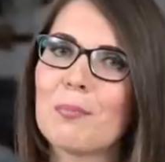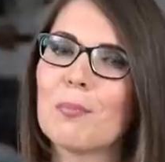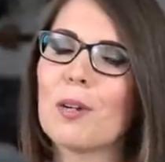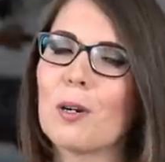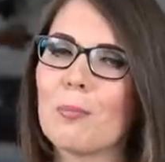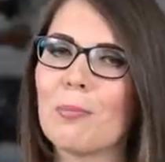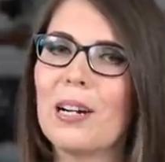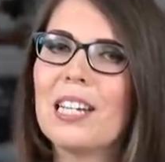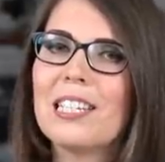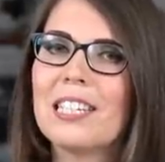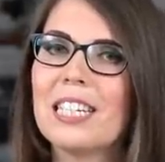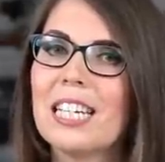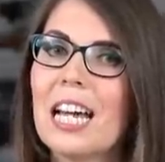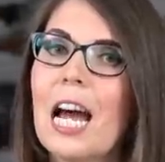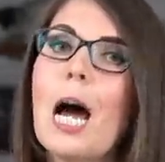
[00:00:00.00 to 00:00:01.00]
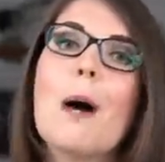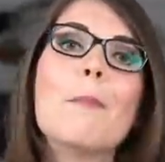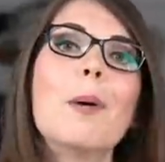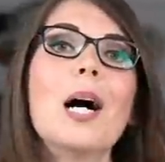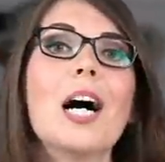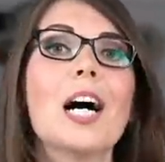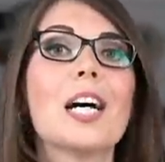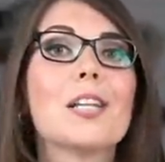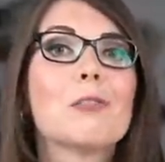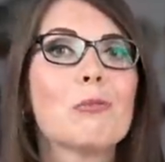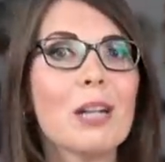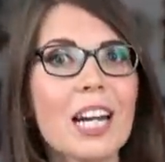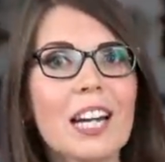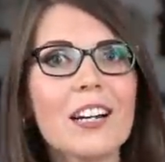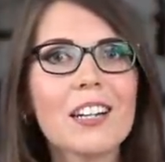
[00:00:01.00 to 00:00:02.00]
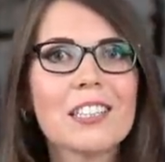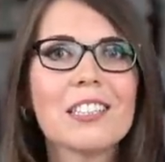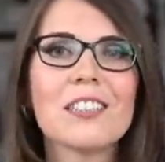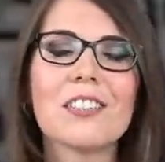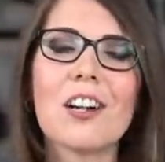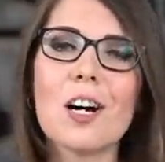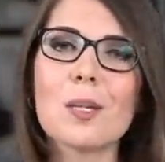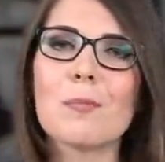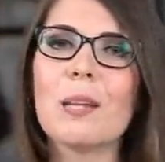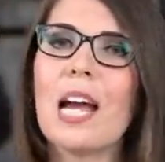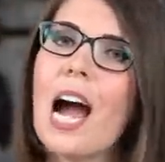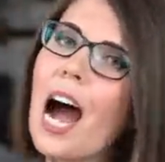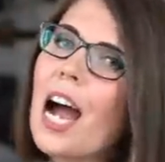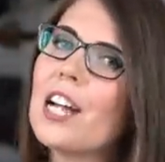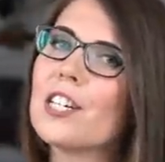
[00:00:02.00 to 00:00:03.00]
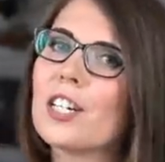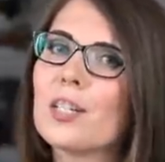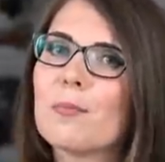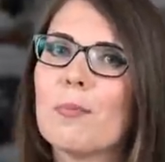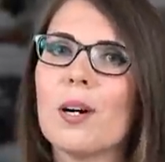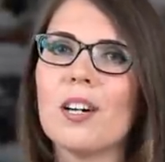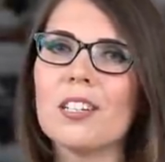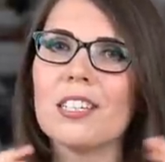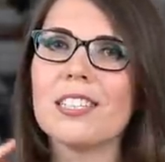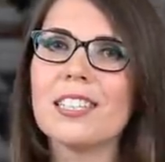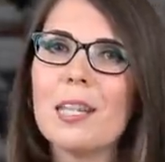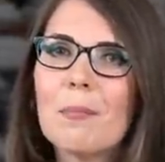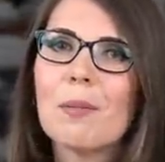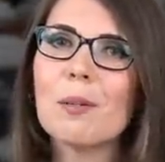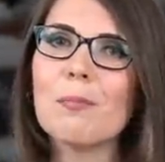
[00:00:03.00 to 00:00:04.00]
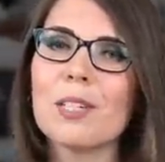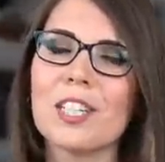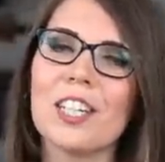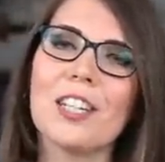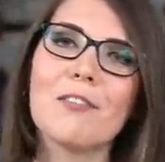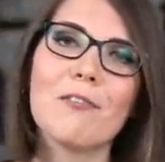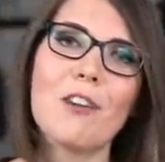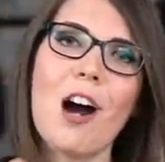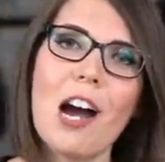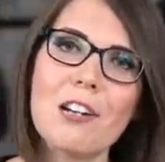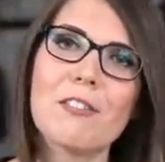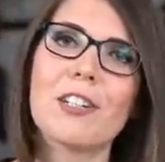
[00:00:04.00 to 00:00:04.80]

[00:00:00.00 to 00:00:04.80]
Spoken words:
bit more pricey. But when I got into cosplay, I just bought a simple machine for